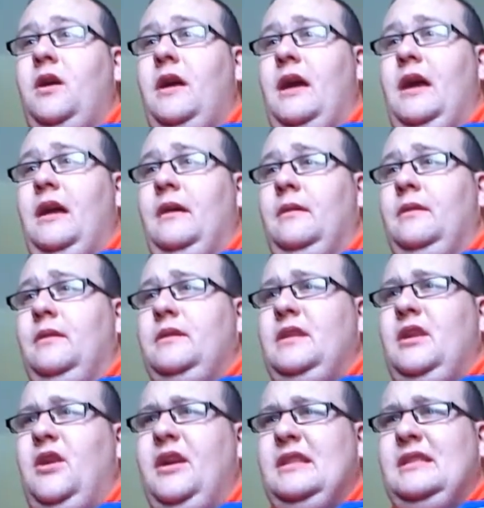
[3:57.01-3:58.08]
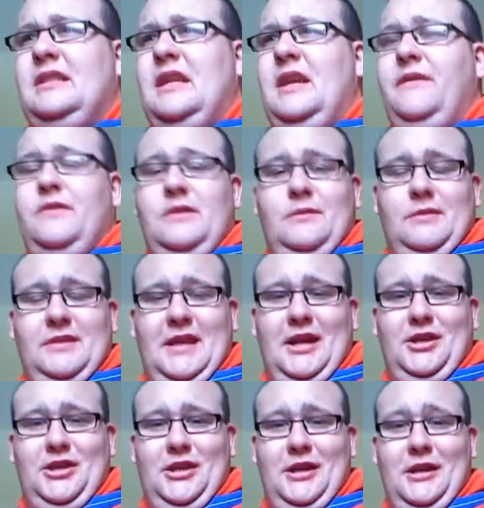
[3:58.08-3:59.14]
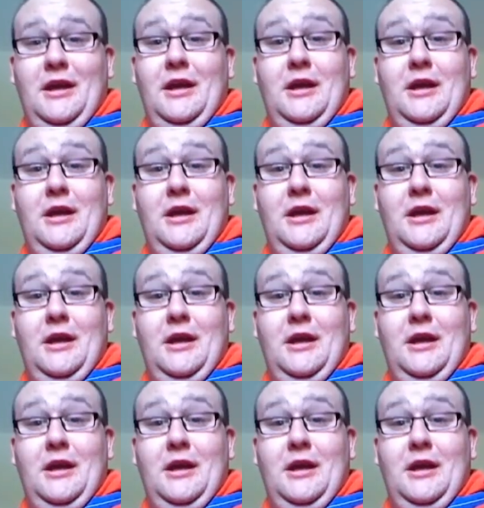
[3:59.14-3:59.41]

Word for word: Uh, I think Idol Stevens was actually,